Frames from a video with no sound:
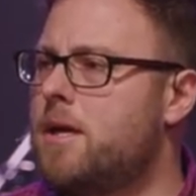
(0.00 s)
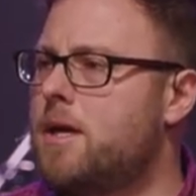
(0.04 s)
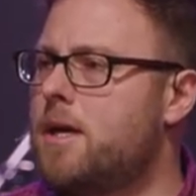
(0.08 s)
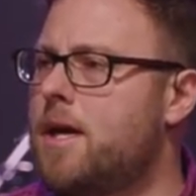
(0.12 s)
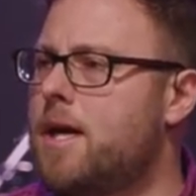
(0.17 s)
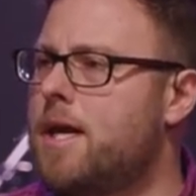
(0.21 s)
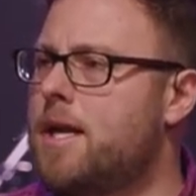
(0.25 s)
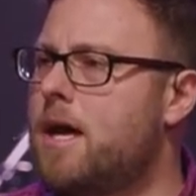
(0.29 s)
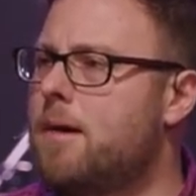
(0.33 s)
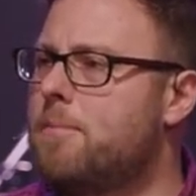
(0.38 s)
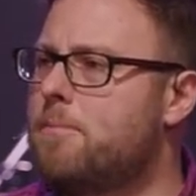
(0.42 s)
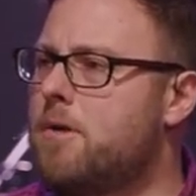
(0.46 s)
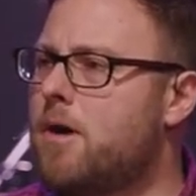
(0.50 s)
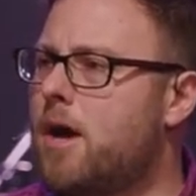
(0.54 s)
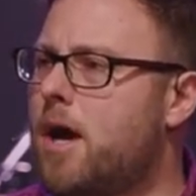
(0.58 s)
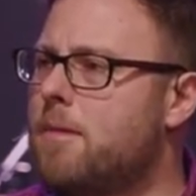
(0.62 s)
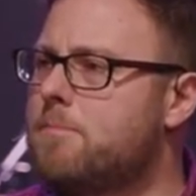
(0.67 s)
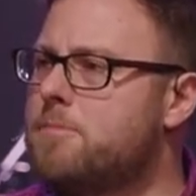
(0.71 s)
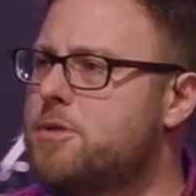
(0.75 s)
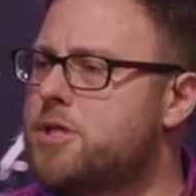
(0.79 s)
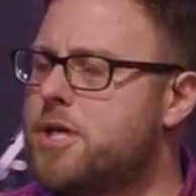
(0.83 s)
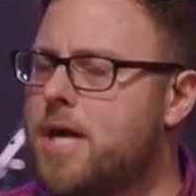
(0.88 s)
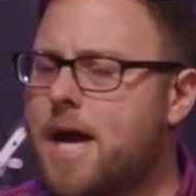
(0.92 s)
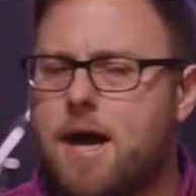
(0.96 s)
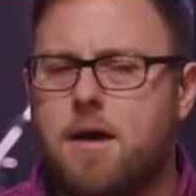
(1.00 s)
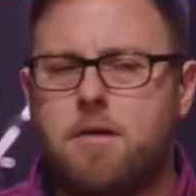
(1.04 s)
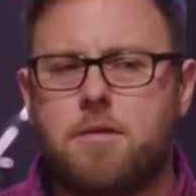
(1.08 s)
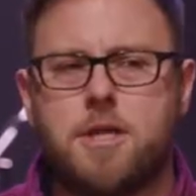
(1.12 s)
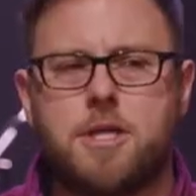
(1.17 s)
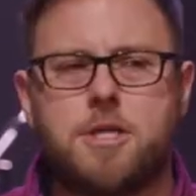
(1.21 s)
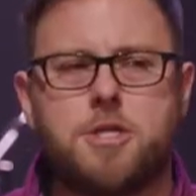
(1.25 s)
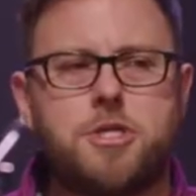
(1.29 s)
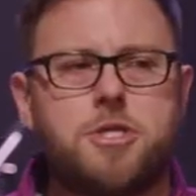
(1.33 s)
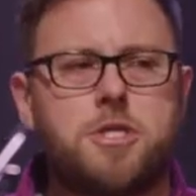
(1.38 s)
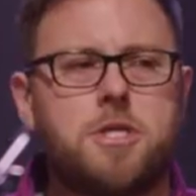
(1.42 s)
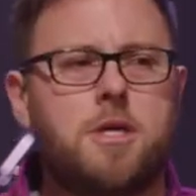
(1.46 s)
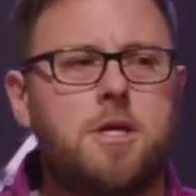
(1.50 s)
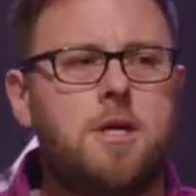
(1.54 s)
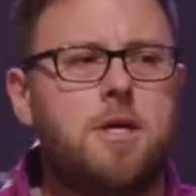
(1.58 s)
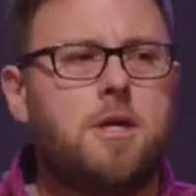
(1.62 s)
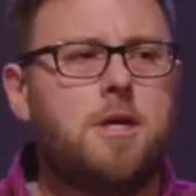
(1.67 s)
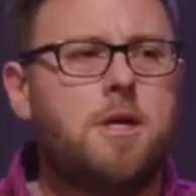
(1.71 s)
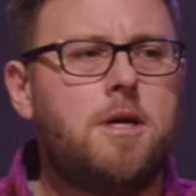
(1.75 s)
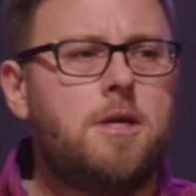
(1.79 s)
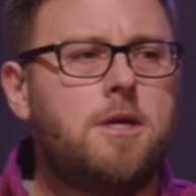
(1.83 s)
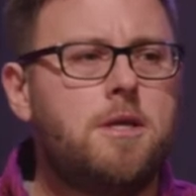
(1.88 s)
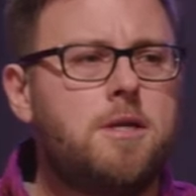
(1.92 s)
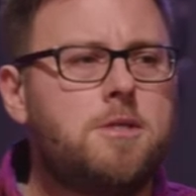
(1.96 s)
And I'm, I'm challenged
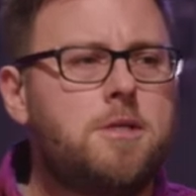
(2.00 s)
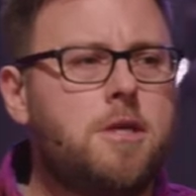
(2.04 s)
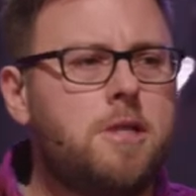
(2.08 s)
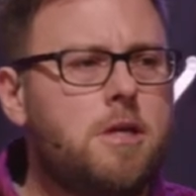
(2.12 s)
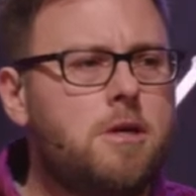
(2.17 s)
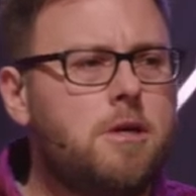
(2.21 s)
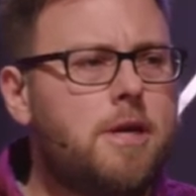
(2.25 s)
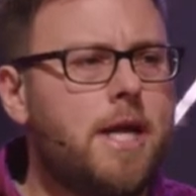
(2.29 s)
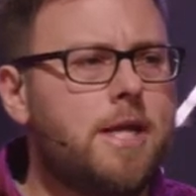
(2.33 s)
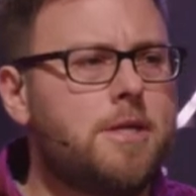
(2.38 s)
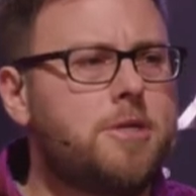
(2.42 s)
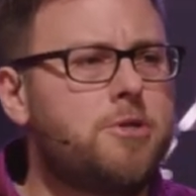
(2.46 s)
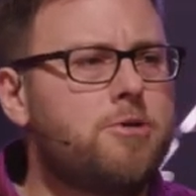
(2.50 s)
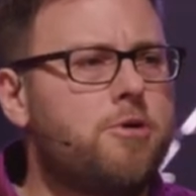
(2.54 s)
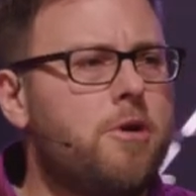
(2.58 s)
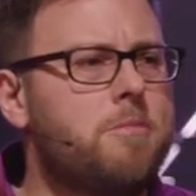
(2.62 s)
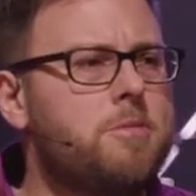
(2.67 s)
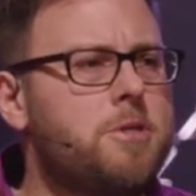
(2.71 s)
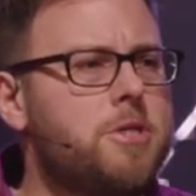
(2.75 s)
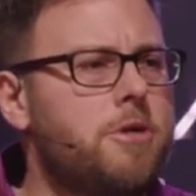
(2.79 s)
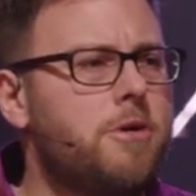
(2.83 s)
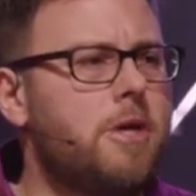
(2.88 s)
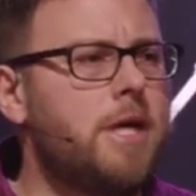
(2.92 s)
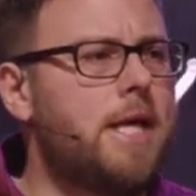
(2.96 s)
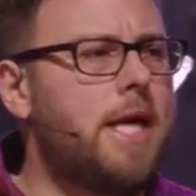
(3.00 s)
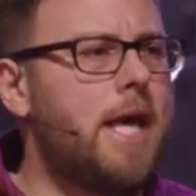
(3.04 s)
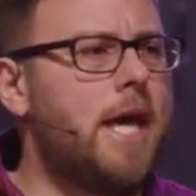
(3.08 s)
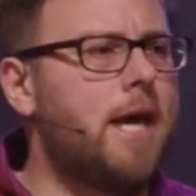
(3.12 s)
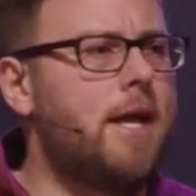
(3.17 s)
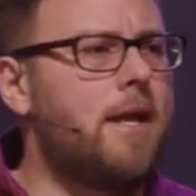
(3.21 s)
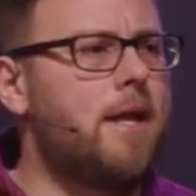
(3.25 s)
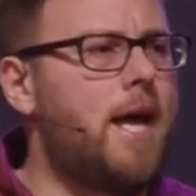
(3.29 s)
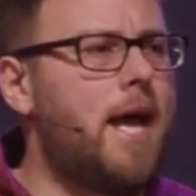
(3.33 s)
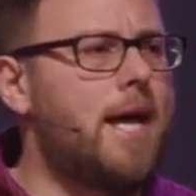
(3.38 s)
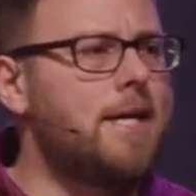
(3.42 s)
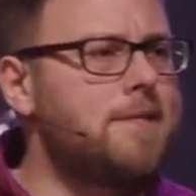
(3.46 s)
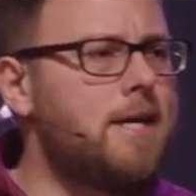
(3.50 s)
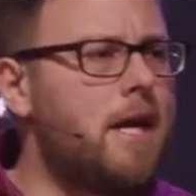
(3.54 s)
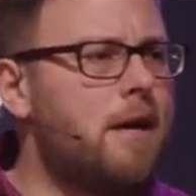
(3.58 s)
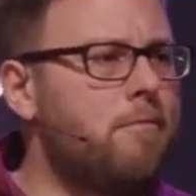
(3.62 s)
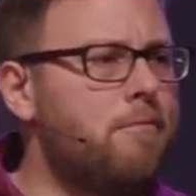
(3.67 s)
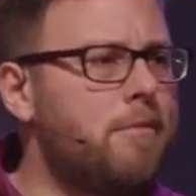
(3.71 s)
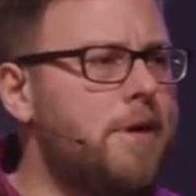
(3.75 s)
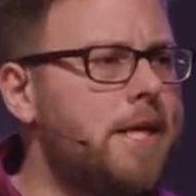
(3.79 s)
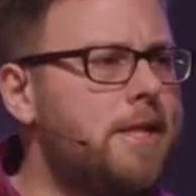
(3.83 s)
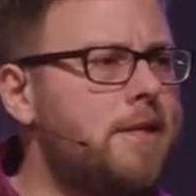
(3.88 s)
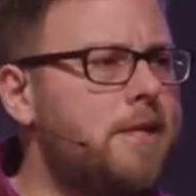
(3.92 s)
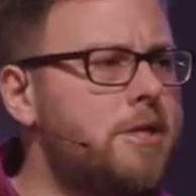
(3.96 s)
to look at Scripture again as I
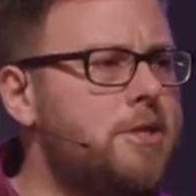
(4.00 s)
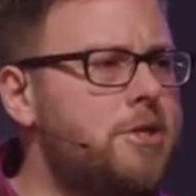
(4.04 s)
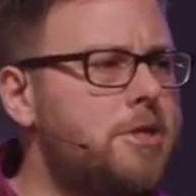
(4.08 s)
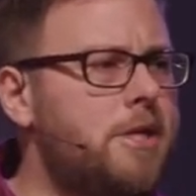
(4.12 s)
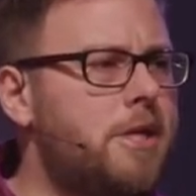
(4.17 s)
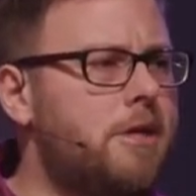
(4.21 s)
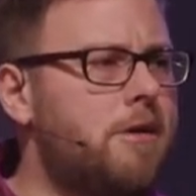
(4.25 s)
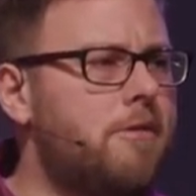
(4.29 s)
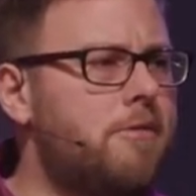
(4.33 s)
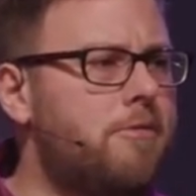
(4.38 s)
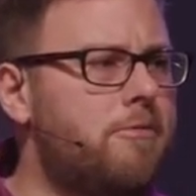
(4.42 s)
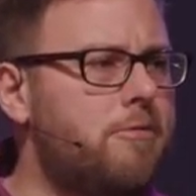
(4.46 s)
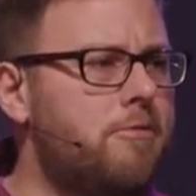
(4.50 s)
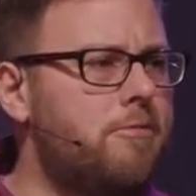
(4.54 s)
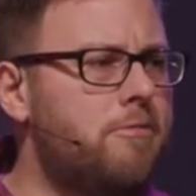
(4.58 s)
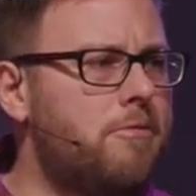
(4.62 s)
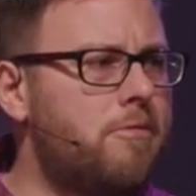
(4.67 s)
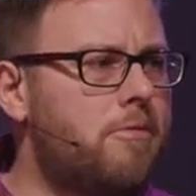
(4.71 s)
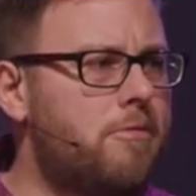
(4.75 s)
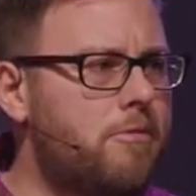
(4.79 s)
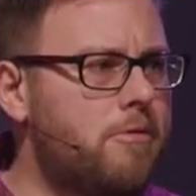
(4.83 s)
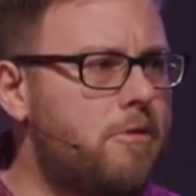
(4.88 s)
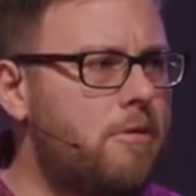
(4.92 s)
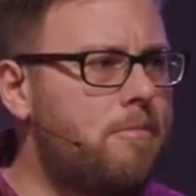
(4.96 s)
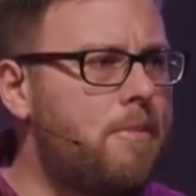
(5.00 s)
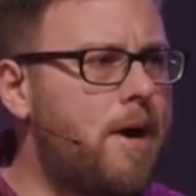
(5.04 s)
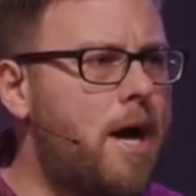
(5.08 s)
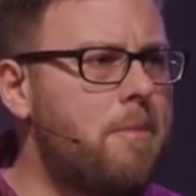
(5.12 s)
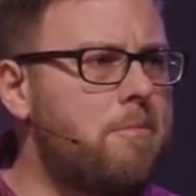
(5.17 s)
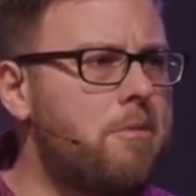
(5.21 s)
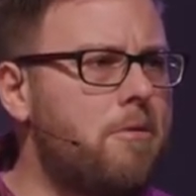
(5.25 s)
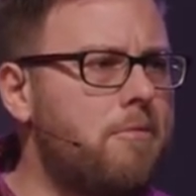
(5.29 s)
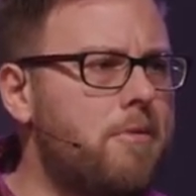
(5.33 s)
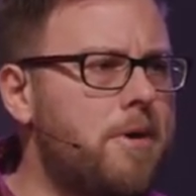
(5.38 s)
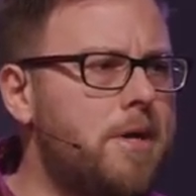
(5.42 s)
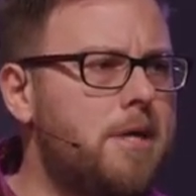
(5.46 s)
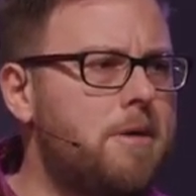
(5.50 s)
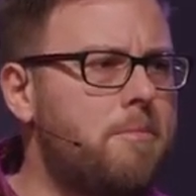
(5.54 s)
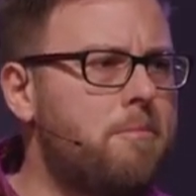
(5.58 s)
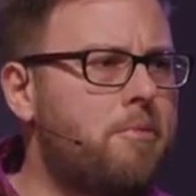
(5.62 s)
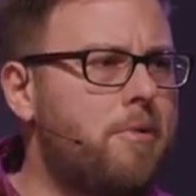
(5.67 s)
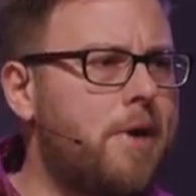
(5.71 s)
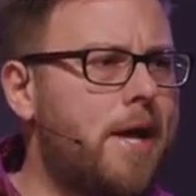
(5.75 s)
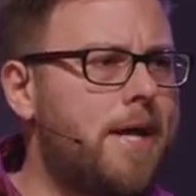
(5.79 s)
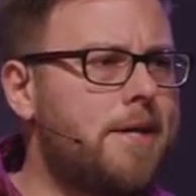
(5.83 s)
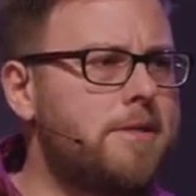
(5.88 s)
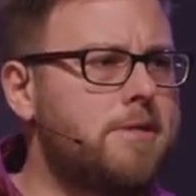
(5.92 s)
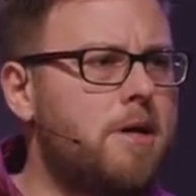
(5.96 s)
read this year through, through the Bible reading
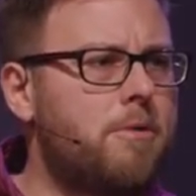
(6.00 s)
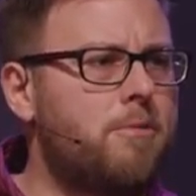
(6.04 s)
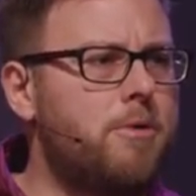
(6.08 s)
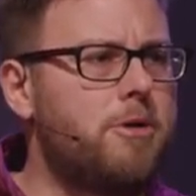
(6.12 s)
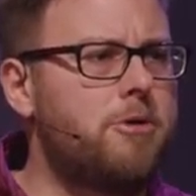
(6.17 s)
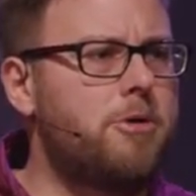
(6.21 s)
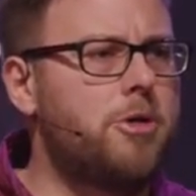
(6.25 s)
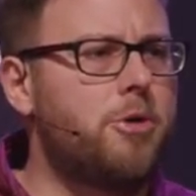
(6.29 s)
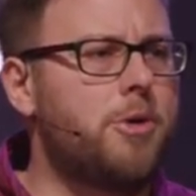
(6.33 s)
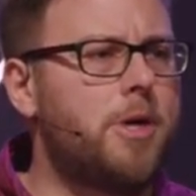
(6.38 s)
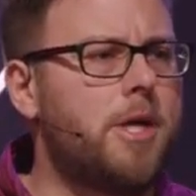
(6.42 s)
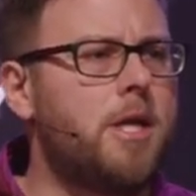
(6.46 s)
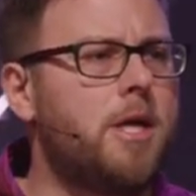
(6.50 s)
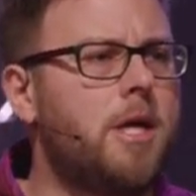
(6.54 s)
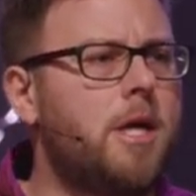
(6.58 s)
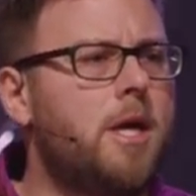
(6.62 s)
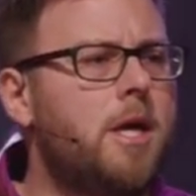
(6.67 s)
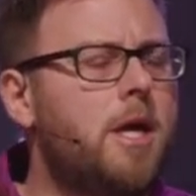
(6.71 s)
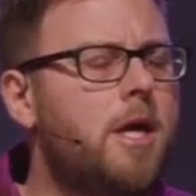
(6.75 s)
plans that we're doing.